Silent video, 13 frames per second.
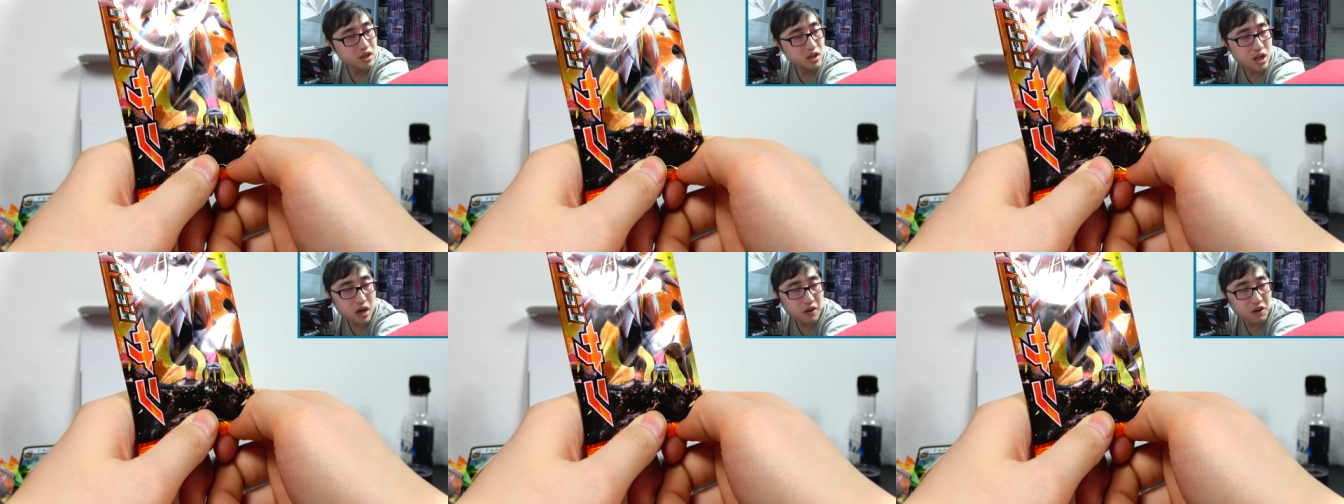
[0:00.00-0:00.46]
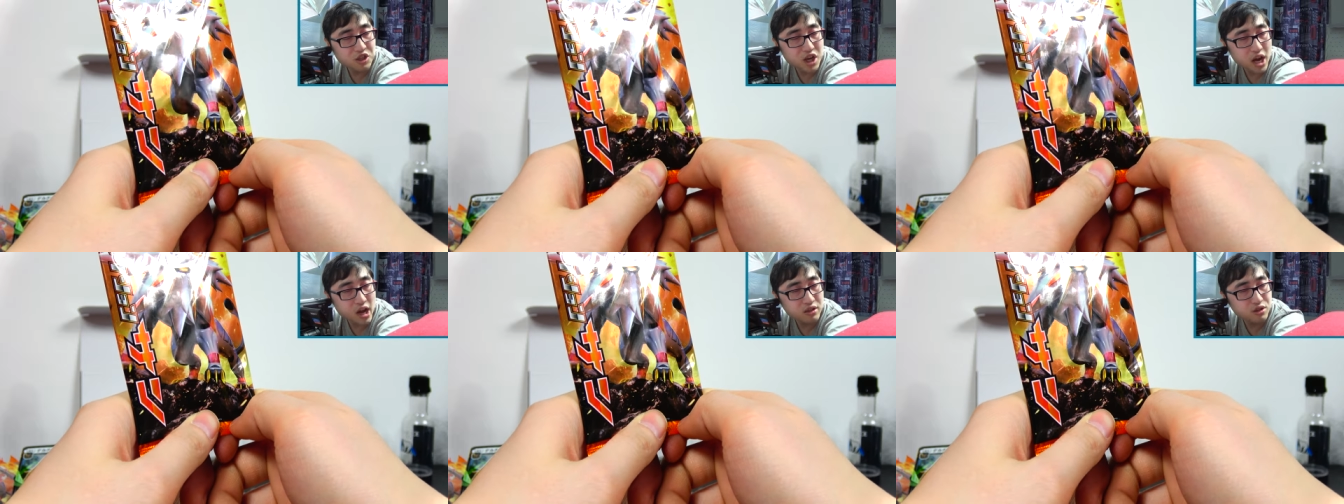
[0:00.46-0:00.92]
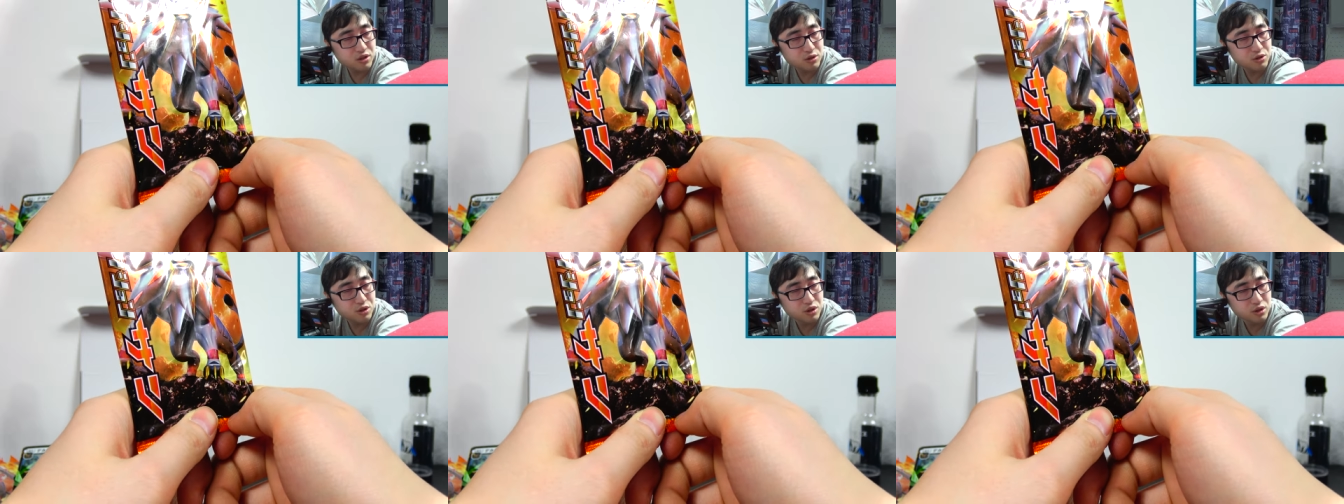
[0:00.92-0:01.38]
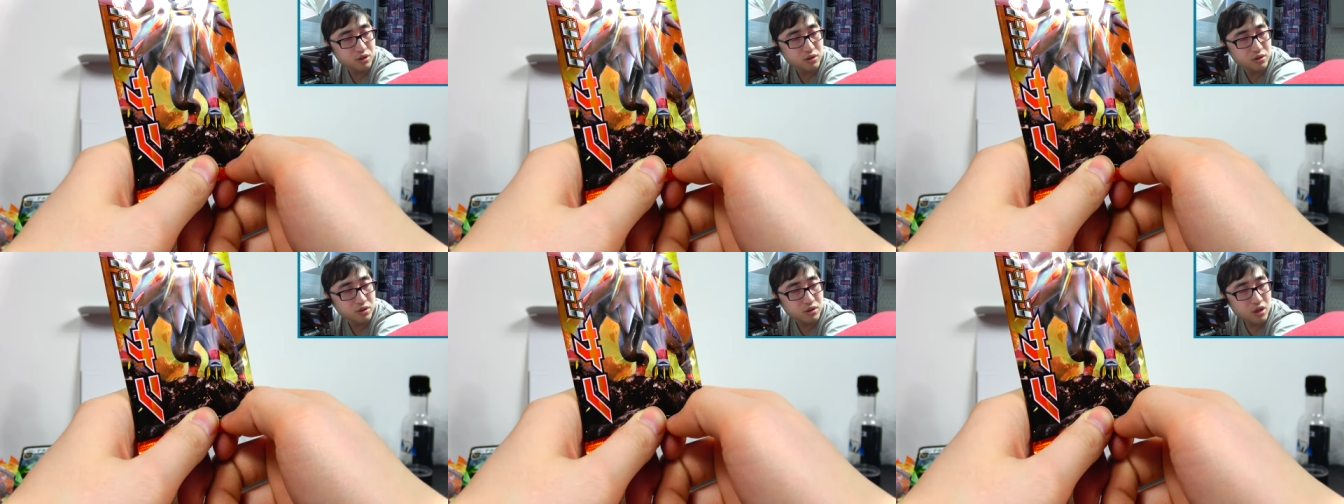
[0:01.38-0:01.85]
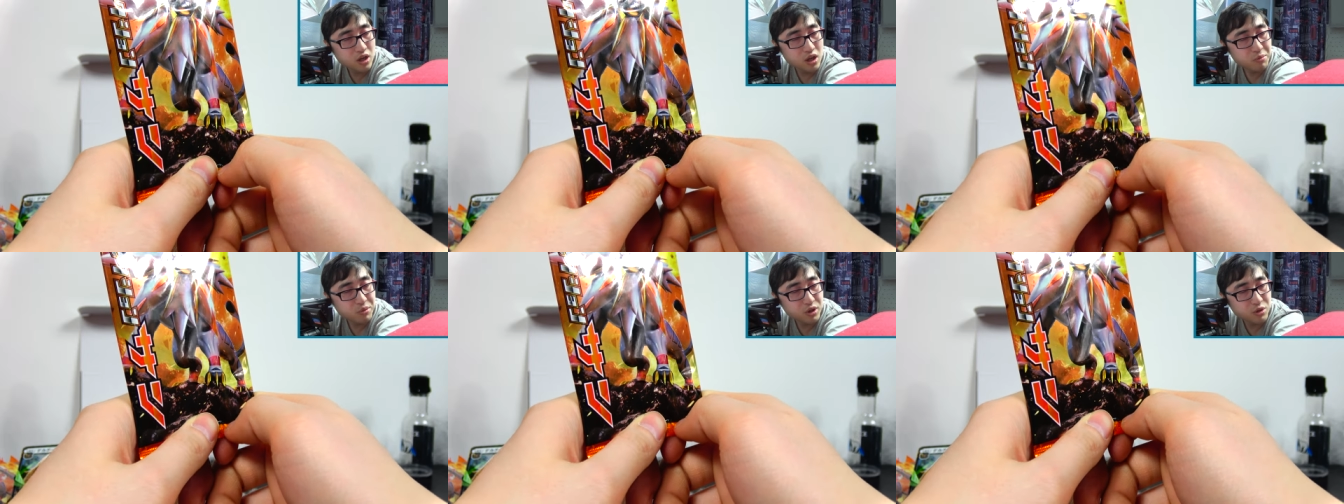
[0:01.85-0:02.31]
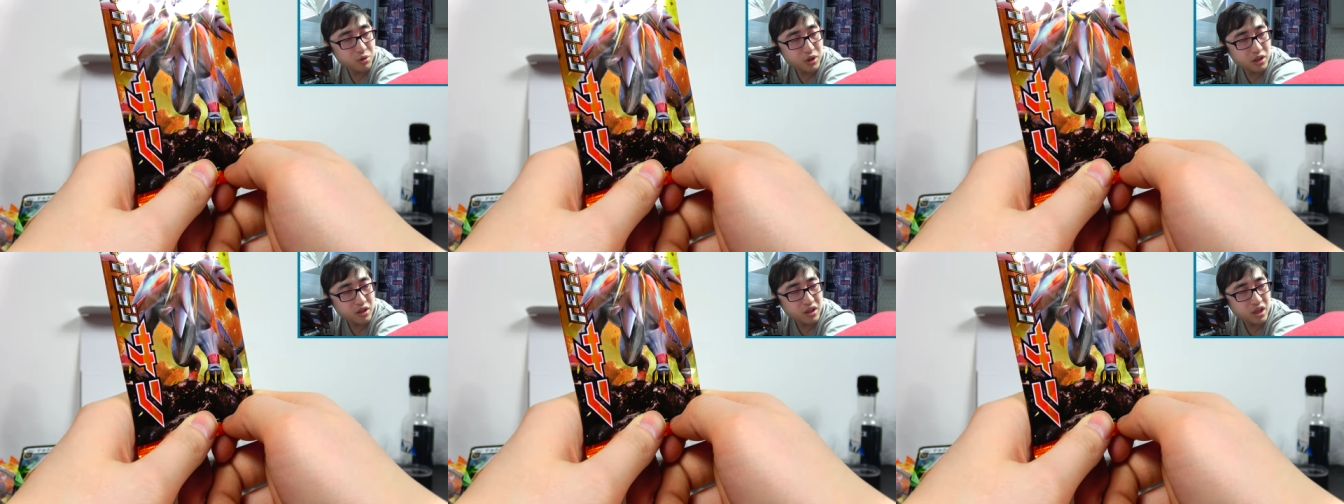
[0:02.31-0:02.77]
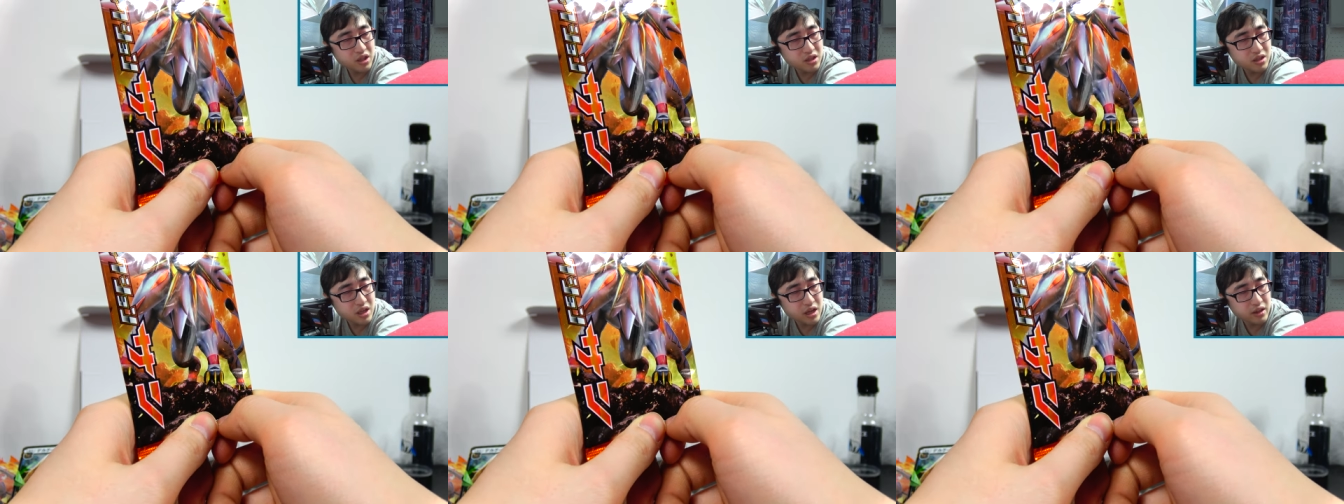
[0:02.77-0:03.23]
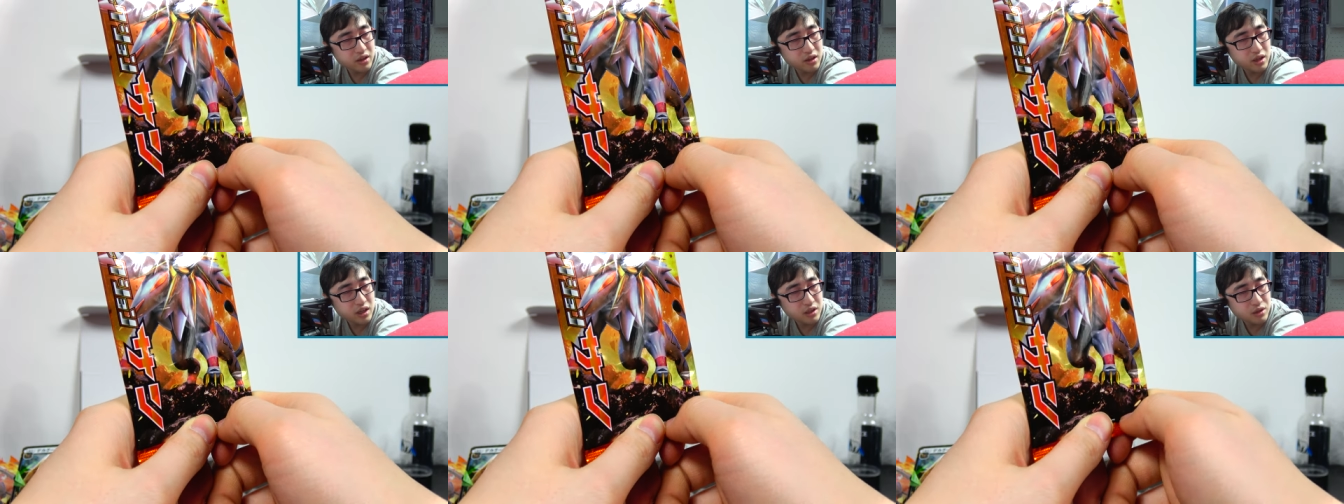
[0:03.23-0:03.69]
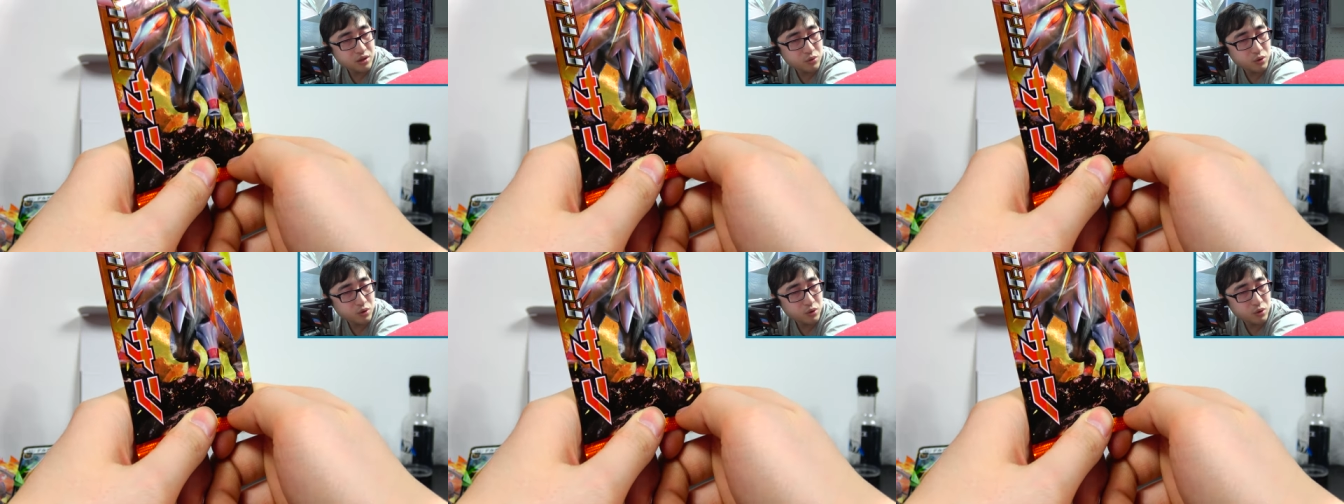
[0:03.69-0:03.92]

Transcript: You have a chance to choose between this and this.